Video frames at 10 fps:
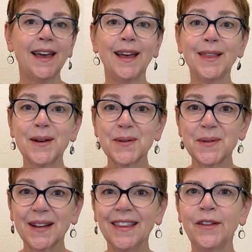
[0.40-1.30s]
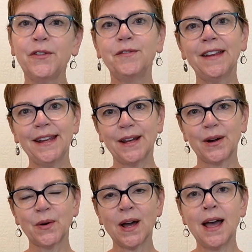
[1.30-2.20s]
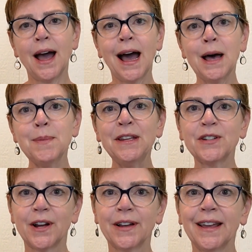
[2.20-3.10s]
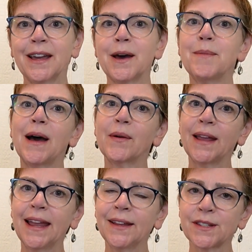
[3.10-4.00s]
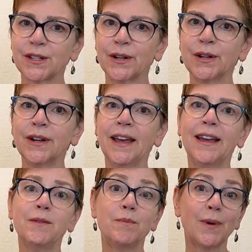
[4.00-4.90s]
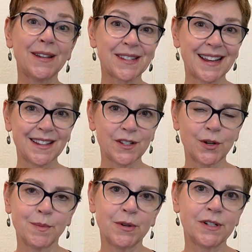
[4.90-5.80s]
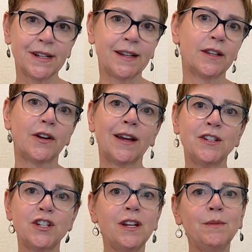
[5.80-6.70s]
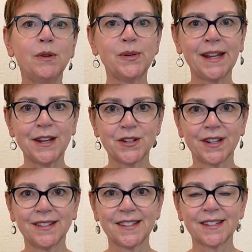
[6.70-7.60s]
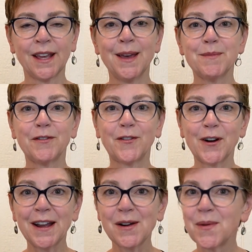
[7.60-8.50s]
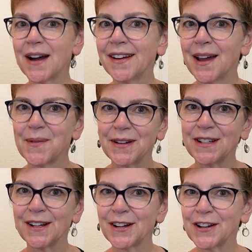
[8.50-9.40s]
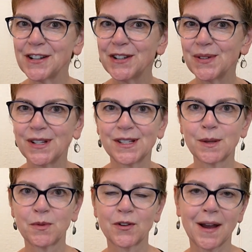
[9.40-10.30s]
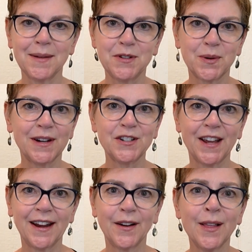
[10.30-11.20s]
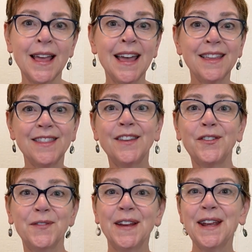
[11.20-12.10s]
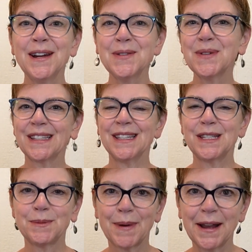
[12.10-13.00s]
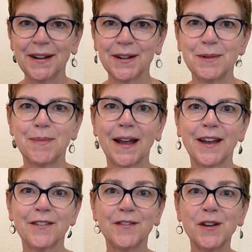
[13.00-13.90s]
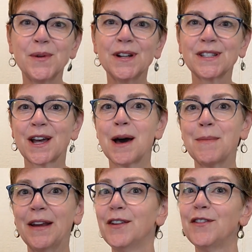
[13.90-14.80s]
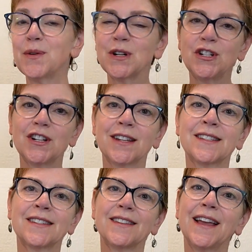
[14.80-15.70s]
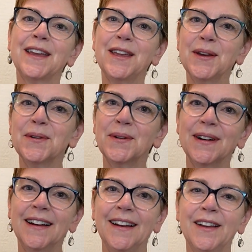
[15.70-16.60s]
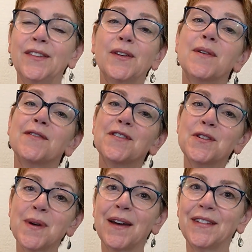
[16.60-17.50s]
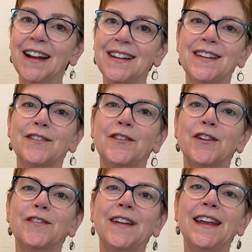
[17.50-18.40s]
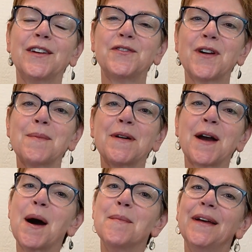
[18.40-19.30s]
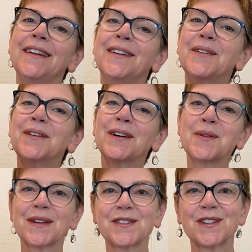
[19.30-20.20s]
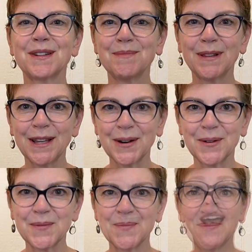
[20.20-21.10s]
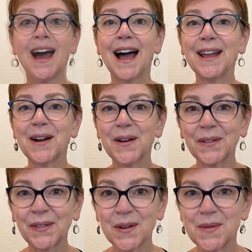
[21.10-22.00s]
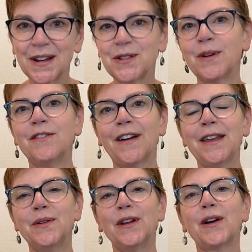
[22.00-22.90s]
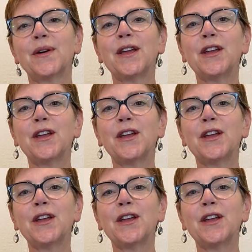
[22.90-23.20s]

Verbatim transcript: Hello, in this video, I'll be talking about cancer, breast cancer in particular, and gene mutations. Before I go on, I want to encourage you to subscribe to our channel. This video was inspired by a viewer's comment, a viewer just like you. So if you have an idea for a video, drop a comment or a question below. I also want to invite you to go to